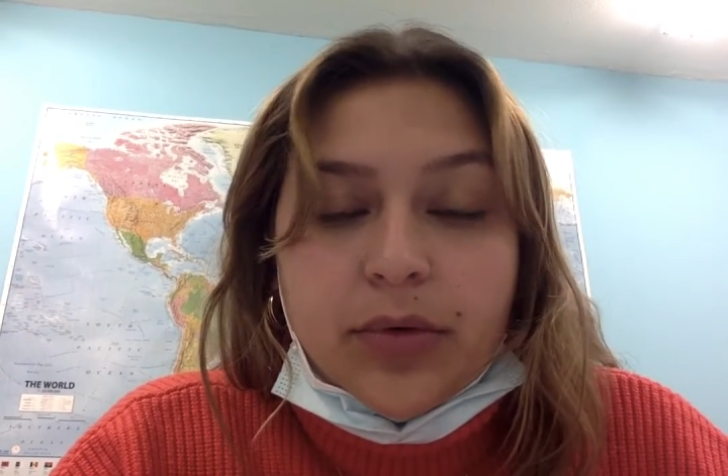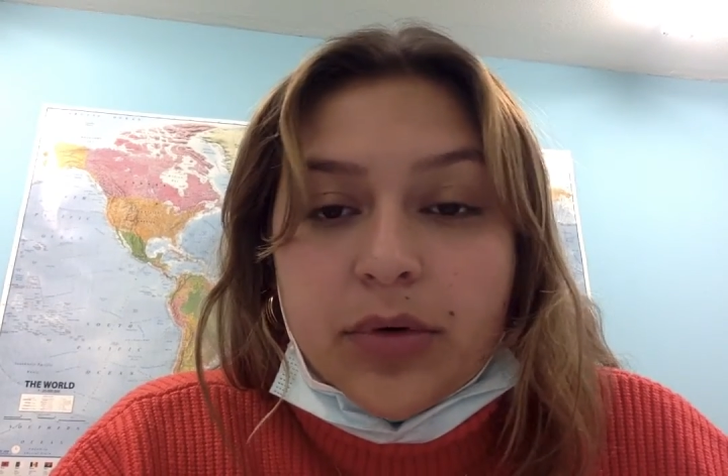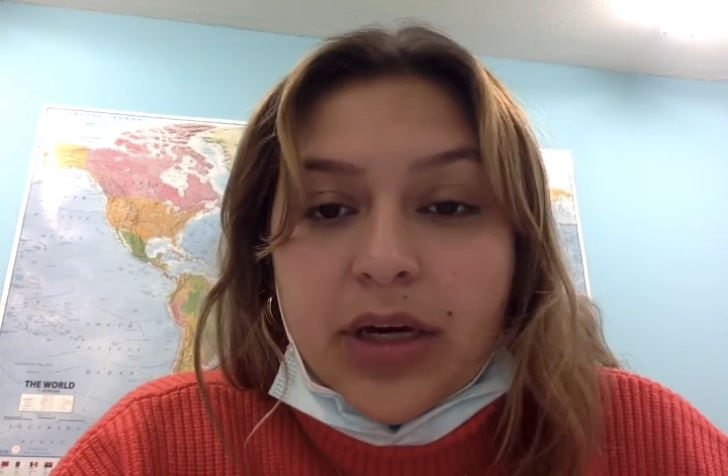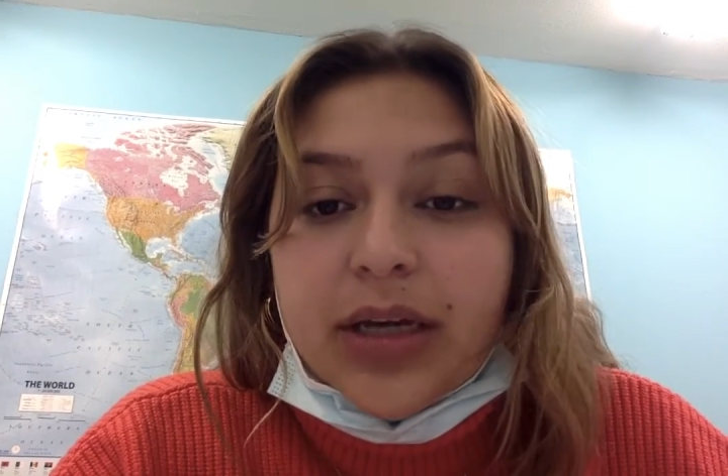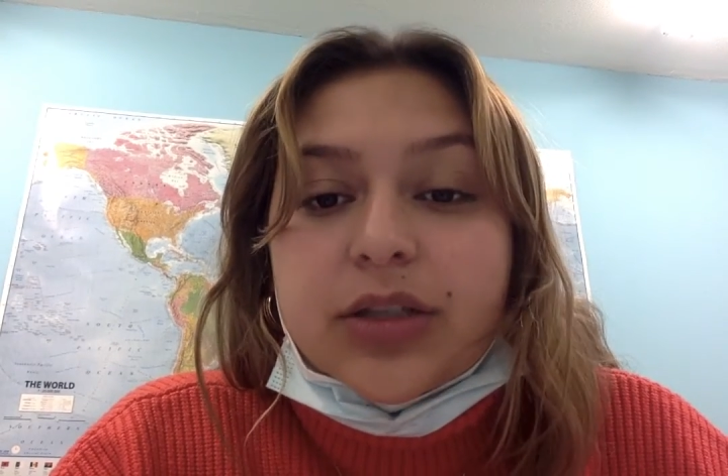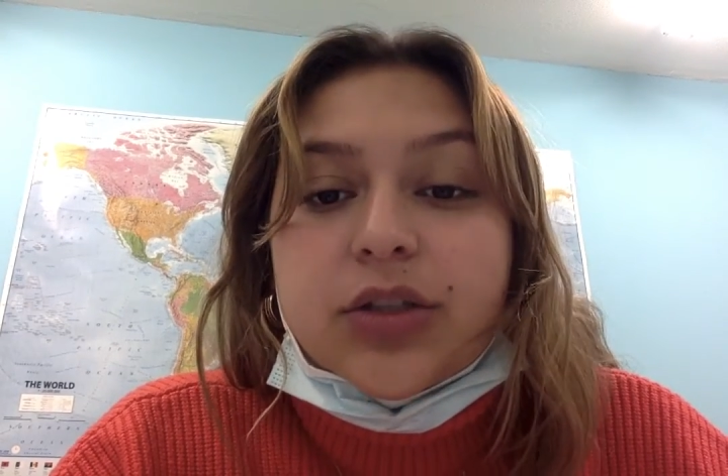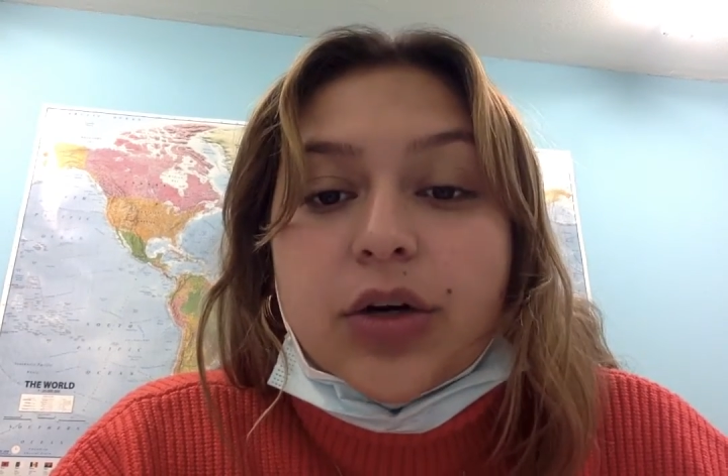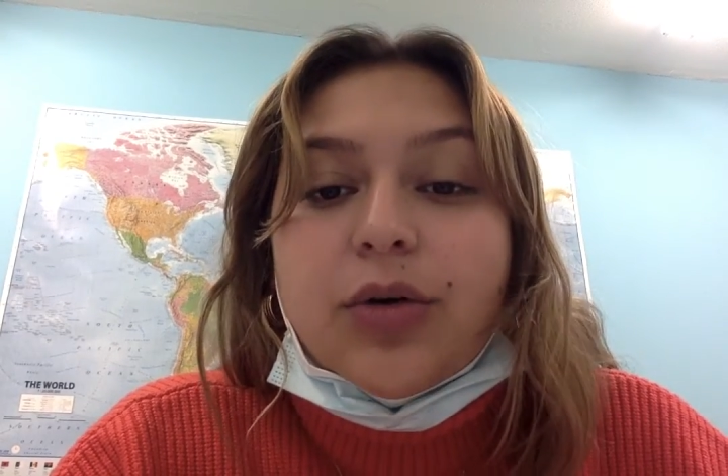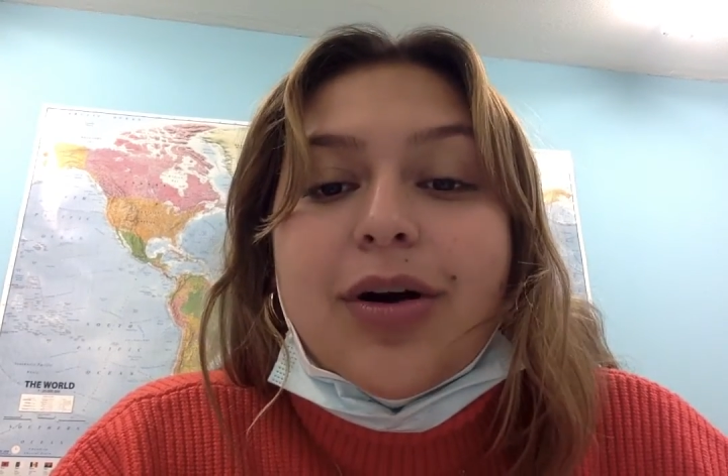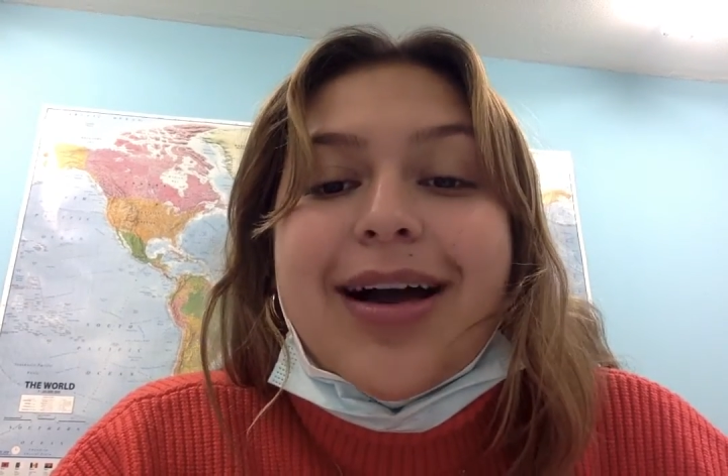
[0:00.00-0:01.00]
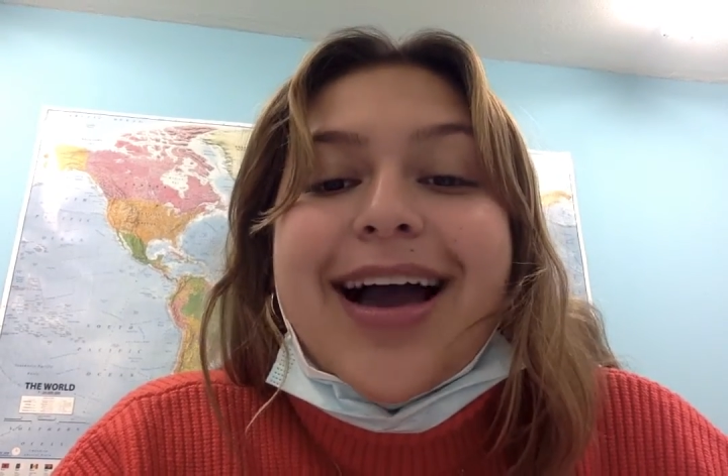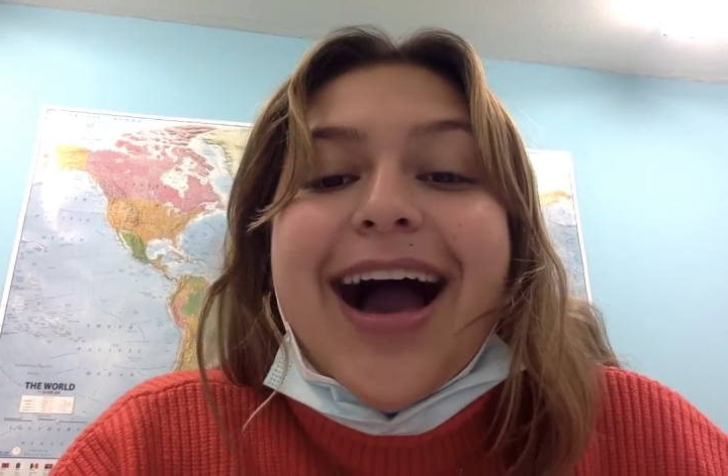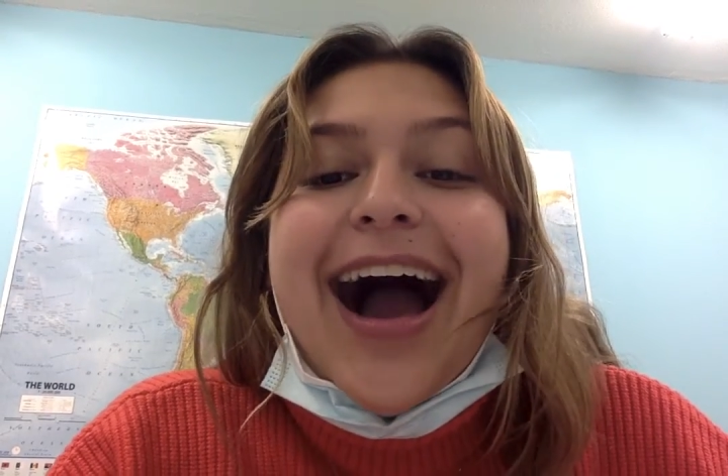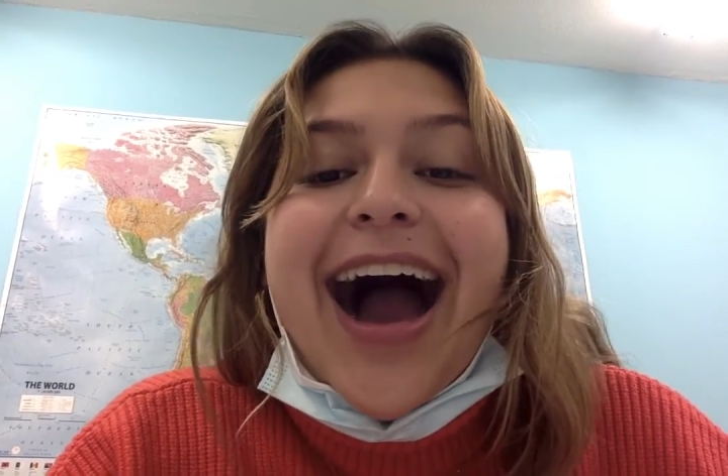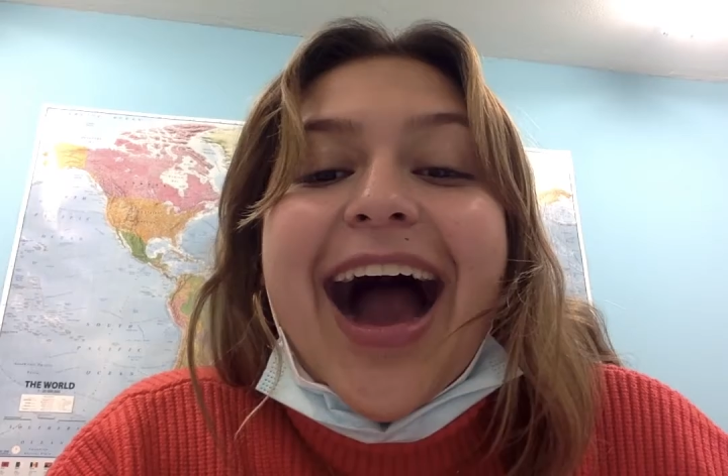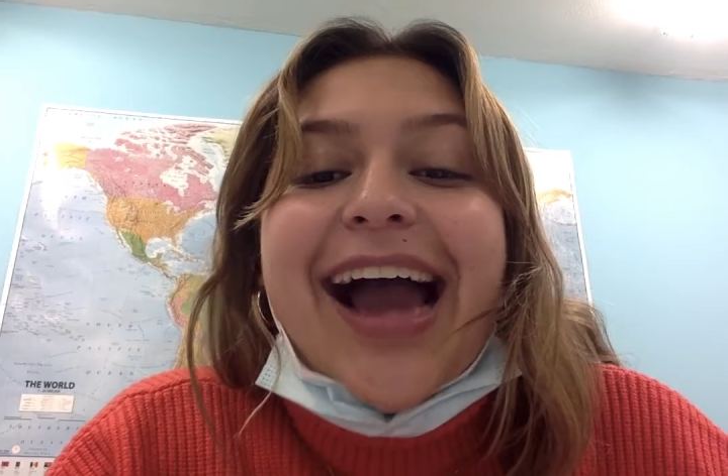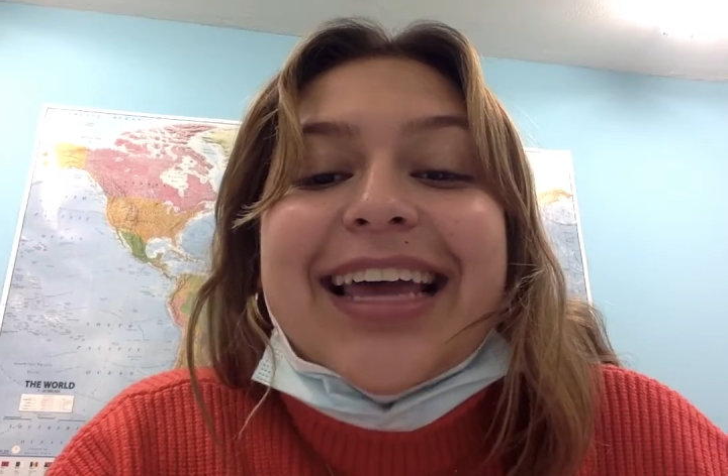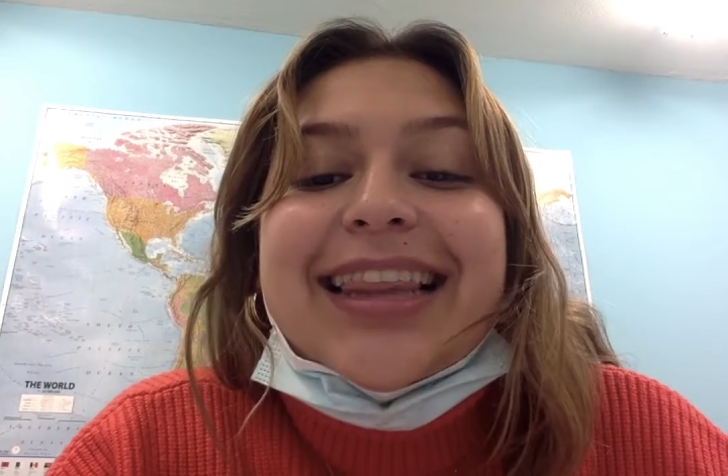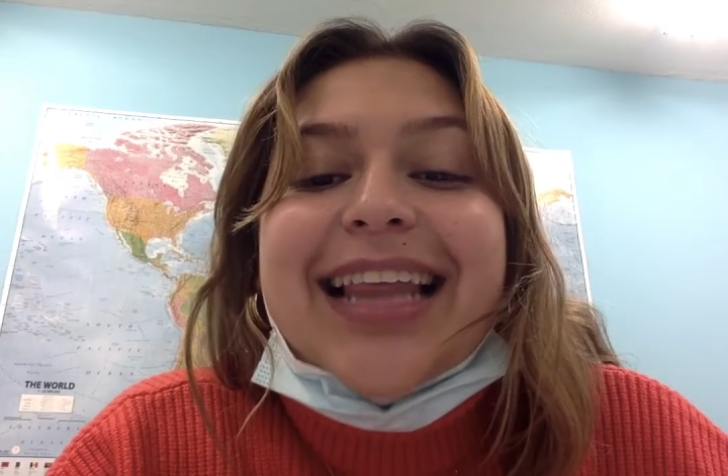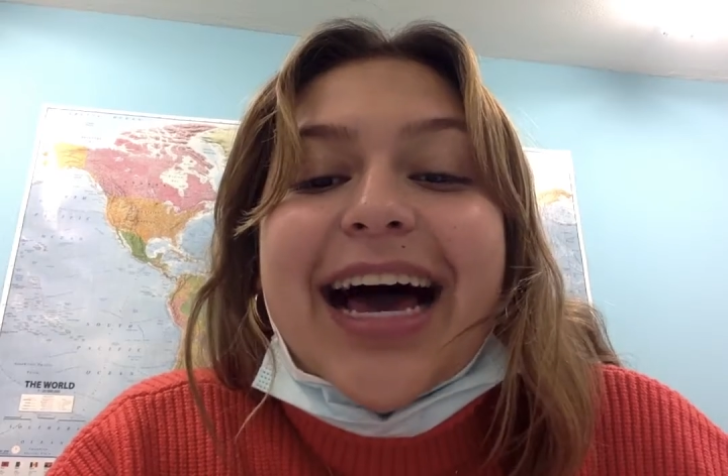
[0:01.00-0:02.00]
Okay, so
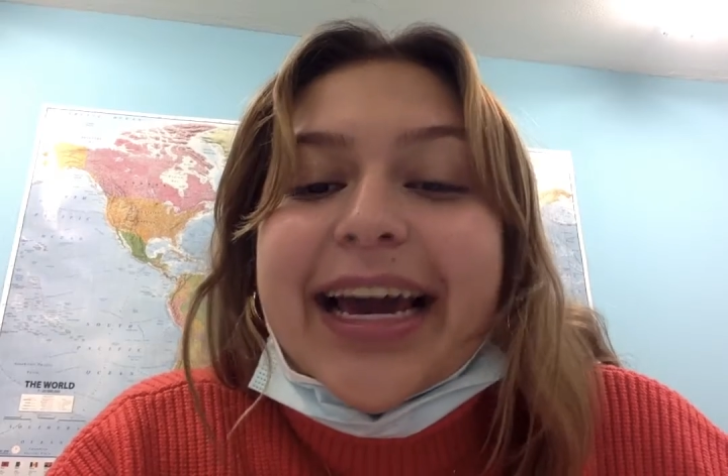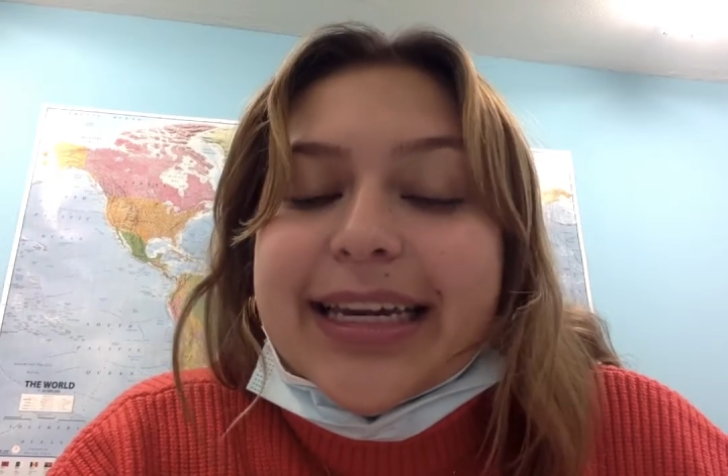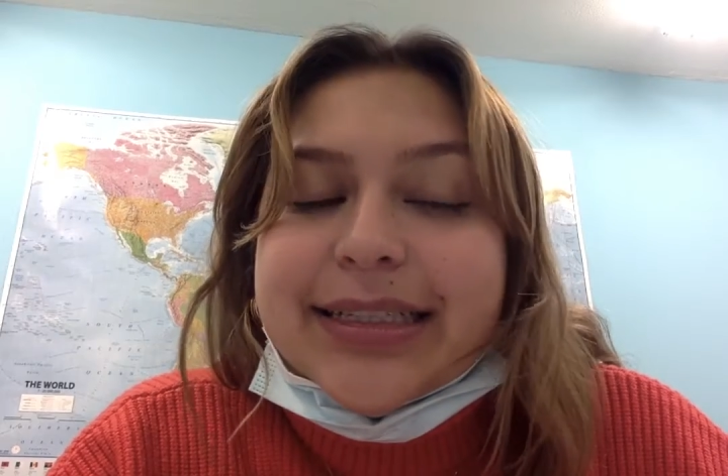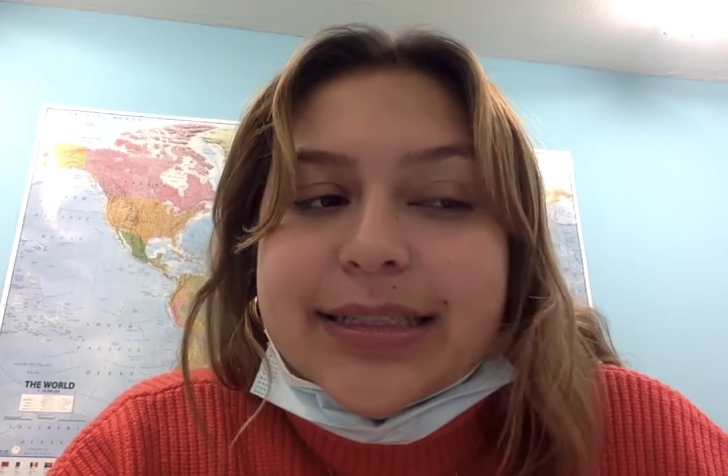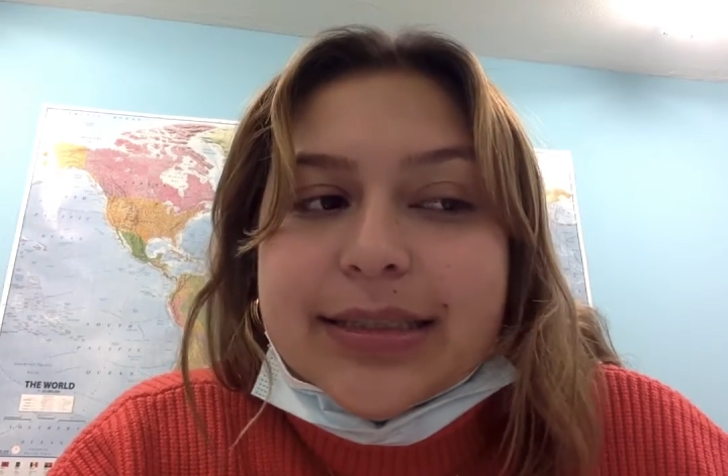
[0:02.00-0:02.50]
highlight,